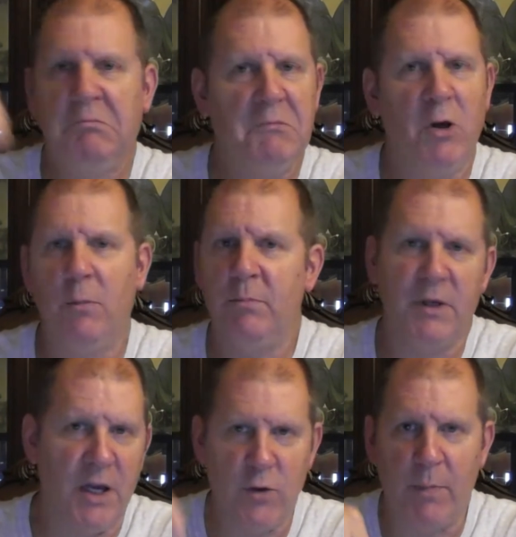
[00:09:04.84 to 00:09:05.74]
Nope, you
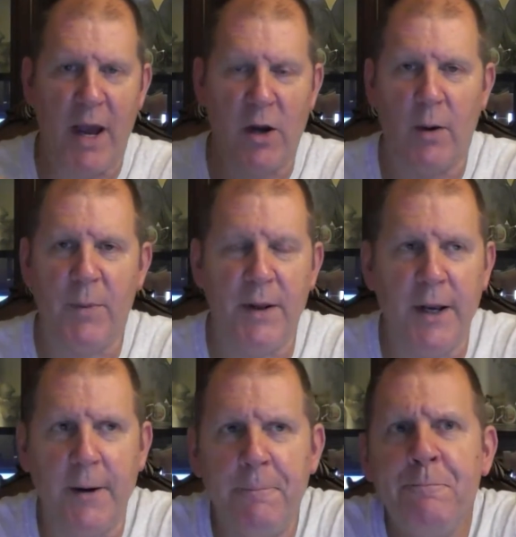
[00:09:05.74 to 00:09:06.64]
got your backup in
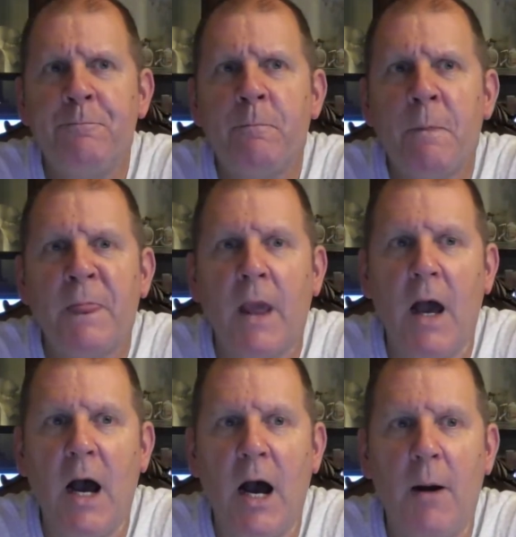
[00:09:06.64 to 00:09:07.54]
there.
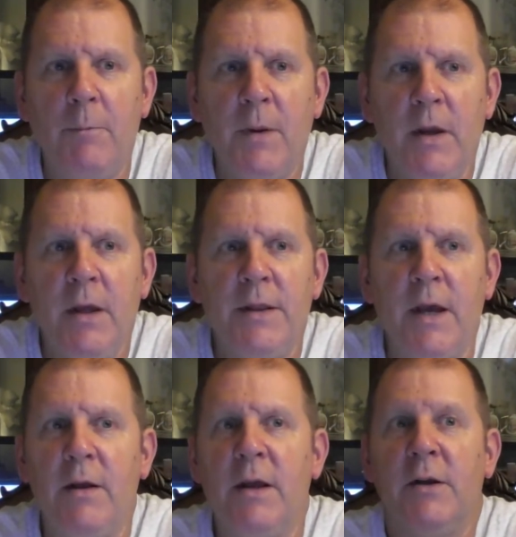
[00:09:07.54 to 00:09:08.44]
Um,
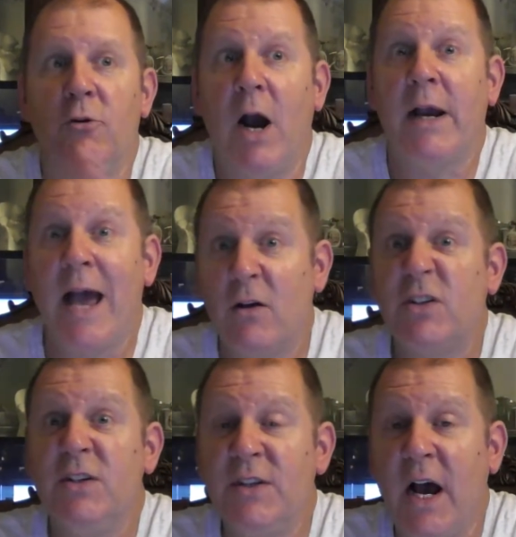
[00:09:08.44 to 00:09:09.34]
the,
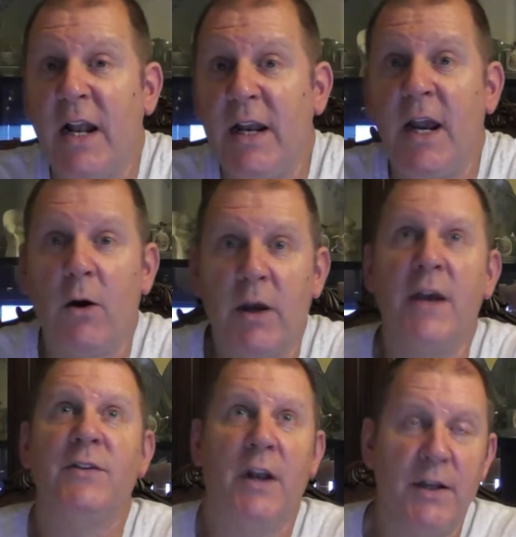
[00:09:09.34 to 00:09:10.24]
Gronkowski's not in there. Okay,
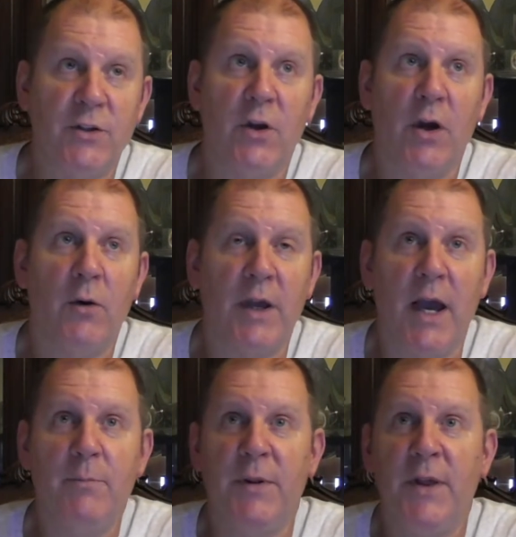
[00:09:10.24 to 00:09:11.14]
so that's good.
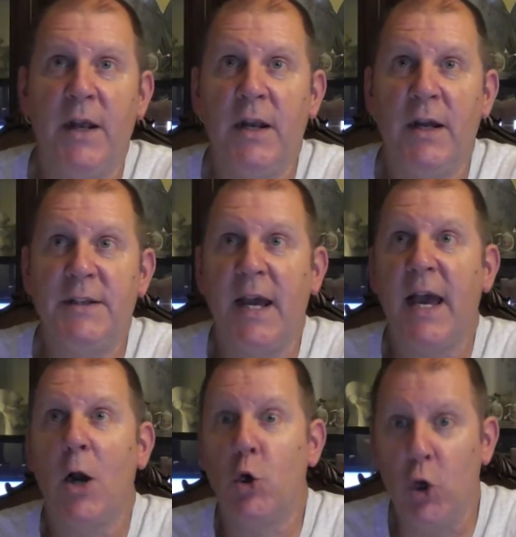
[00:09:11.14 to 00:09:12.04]
Okay, but then uh, take
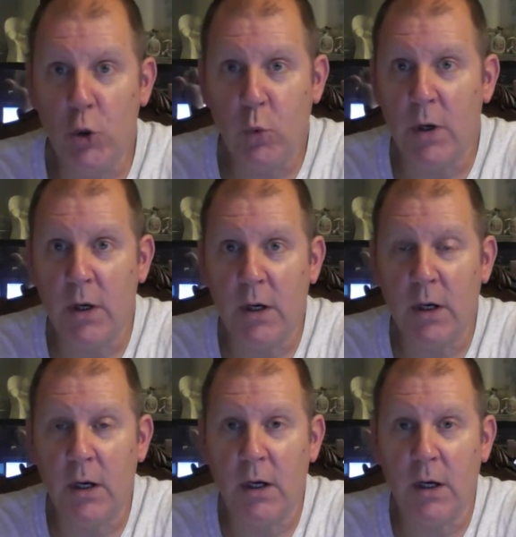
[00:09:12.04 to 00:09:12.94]
out Goodwin
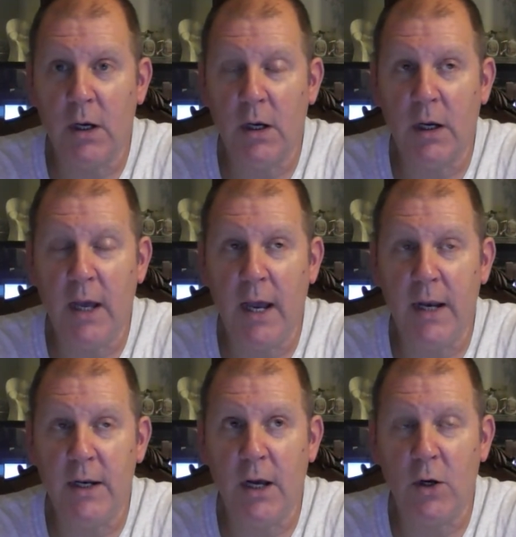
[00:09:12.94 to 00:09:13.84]
uh, uh
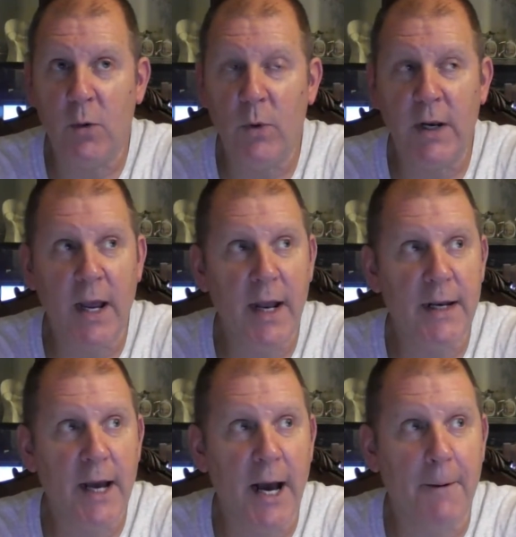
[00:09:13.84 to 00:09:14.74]
and uh, Goodwin and
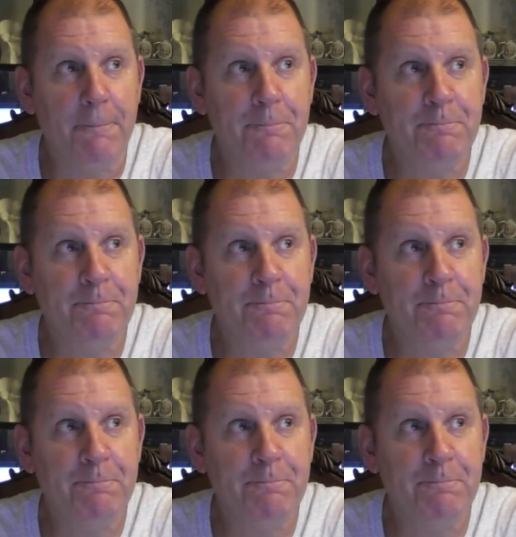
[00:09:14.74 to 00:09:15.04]
um,